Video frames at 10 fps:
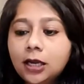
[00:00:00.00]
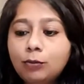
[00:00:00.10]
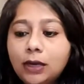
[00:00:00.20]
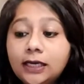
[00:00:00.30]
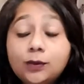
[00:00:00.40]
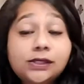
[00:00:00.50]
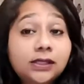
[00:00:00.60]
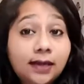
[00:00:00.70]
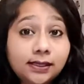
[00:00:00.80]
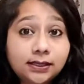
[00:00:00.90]
Now, Malik was
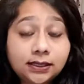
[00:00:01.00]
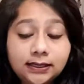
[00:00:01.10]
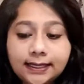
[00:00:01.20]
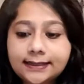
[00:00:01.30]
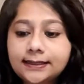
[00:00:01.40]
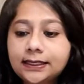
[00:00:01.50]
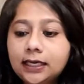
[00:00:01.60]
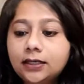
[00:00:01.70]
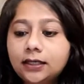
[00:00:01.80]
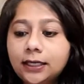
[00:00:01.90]
arrested
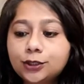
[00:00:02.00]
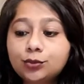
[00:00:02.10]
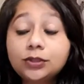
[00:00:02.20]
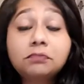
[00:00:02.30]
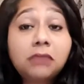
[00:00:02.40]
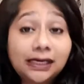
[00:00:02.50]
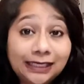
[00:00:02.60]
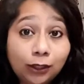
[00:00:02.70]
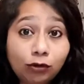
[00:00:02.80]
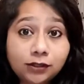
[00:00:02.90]
yesterday in connection with a
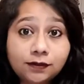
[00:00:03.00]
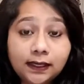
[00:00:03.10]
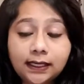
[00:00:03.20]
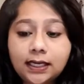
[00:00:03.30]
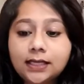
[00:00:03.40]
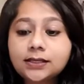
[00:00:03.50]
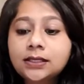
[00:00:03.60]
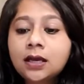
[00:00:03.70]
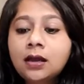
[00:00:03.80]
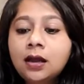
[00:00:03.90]
money laundering
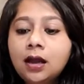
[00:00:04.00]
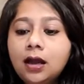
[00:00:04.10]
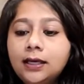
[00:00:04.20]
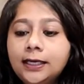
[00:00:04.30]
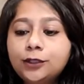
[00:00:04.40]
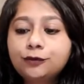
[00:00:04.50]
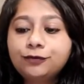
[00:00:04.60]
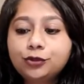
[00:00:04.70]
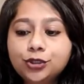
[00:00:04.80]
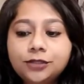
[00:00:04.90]
case linked to
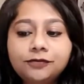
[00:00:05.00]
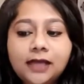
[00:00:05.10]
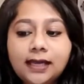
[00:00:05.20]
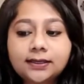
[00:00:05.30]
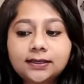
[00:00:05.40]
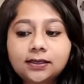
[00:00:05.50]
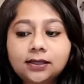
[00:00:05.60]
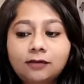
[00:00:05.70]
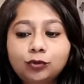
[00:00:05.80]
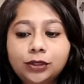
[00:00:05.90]
fugitive gangster
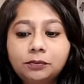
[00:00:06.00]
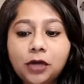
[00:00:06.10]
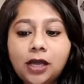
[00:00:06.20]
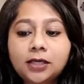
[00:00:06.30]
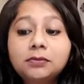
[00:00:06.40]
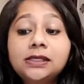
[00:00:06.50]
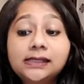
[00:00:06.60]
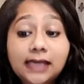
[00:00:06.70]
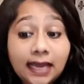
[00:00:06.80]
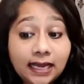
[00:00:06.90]
Dawood Ibrahim,
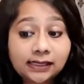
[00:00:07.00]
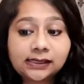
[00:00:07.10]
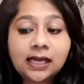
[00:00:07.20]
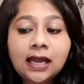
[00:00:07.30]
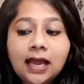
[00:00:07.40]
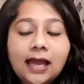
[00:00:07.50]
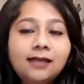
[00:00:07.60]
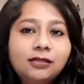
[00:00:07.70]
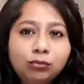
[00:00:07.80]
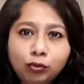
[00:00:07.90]
his aides,
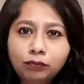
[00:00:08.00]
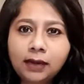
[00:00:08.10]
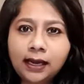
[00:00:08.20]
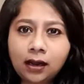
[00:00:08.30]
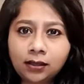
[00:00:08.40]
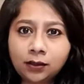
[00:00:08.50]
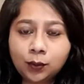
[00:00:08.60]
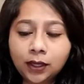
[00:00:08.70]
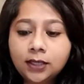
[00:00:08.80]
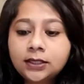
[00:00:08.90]
and the Mumbai
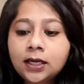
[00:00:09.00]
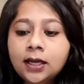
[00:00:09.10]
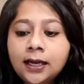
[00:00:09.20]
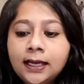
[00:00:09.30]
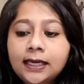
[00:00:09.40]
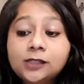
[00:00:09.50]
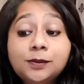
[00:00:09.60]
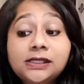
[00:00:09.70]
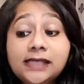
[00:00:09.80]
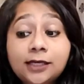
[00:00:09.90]
underworld. He has
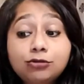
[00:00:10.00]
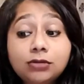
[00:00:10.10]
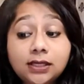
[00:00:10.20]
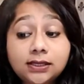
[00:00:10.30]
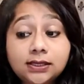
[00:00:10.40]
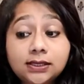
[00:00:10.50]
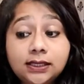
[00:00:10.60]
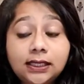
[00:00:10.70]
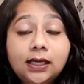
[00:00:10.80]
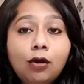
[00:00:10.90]
been sent to
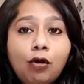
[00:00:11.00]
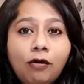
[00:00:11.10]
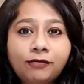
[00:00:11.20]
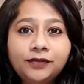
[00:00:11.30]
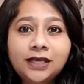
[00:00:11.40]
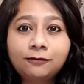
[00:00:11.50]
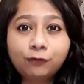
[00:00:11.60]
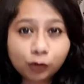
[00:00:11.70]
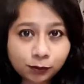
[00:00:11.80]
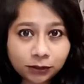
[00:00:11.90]
custody of the
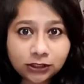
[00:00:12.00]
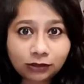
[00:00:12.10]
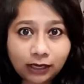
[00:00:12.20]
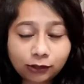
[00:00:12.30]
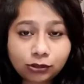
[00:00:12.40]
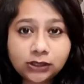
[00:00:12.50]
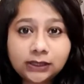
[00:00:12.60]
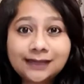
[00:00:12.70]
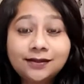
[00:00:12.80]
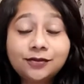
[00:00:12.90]
Enforcement Directorate
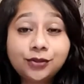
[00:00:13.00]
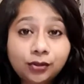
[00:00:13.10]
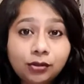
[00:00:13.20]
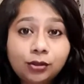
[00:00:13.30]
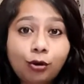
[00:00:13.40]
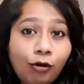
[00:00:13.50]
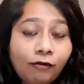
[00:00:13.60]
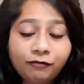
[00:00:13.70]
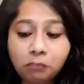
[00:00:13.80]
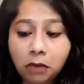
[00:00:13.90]
till the 3rd
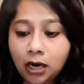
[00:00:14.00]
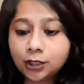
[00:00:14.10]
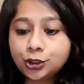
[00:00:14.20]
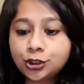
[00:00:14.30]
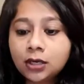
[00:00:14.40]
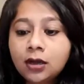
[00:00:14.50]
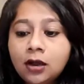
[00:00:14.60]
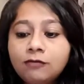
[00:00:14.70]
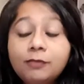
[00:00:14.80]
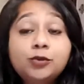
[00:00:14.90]
of March.
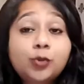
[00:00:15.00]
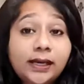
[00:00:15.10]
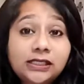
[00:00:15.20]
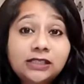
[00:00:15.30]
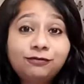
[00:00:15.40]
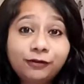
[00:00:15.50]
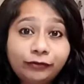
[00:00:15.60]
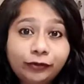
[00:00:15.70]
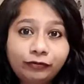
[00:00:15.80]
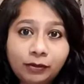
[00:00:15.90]
From
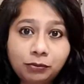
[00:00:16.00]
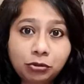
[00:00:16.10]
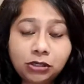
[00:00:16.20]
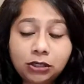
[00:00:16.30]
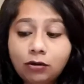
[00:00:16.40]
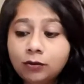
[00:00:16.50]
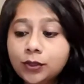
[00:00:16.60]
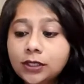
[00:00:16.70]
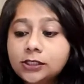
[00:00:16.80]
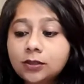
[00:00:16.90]
25th of February
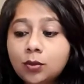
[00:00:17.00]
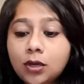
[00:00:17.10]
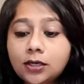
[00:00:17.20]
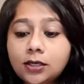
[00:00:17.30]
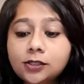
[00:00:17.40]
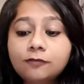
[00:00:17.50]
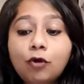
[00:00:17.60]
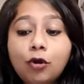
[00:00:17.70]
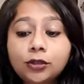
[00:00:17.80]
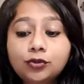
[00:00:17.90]
onwards, workers of
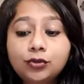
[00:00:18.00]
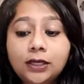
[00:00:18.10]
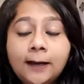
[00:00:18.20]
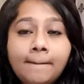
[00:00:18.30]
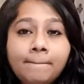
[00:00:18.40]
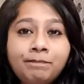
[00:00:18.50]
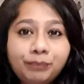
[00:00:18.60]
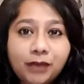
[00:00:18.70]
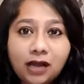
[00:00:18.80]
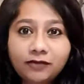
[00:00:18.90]
all three
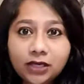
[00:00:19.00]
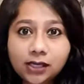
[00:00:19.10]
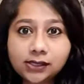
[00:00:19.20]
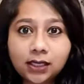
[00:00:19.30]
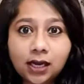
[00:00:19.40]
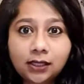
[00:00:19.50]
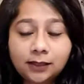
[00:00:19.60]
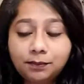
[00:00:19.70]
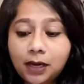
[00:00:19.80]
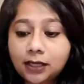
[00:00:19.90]
Maha Vikas
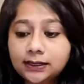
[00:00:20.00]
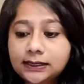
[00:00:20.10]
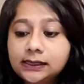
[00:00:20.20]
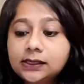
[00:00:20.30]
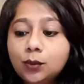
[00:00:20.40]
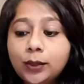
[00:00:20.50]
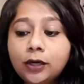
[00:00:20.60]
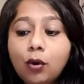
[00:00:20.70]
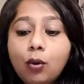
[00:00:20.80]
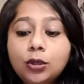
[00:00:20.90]
Agahdi parties
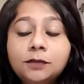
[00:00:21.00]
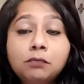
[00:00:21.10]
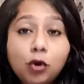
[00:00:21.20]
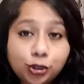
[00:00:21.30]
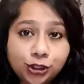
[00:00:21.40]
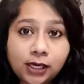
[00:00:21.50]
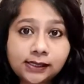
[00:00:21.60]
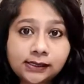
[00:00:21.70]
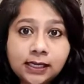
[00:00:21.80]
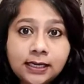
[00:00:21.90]
will hold
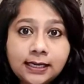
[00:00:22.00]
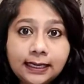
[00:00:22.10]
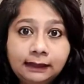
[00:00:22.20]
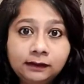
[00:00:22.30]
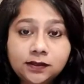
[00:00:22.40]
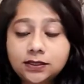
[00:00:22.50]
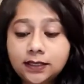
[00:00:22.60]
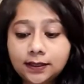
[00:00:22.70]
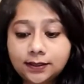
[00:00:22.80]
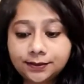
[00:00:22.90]
morchas in the
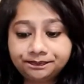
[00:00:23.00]
state.